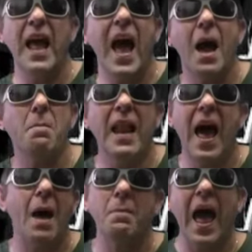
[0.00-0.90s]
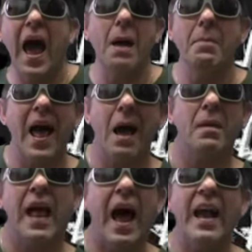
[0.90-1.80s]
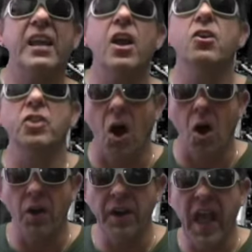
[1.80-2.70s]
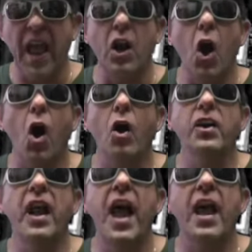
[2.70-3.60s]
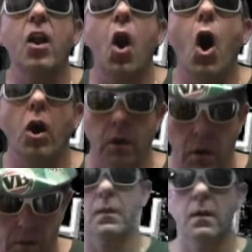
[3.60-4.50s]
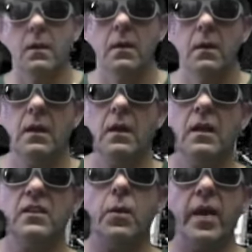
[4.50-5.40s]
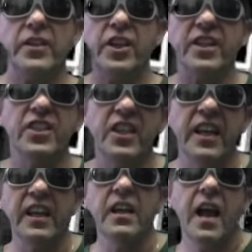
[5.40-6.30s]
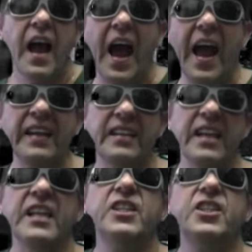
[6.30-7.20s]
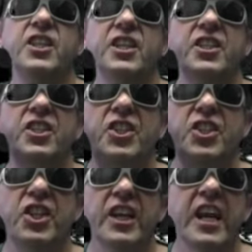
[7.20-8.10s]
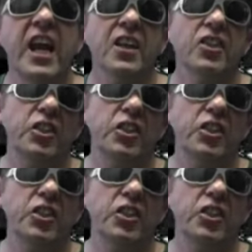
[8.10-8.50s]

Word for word: Blah, blah, blah, blah, blah. It goes on and on and on. So as you can see, hate is just sheer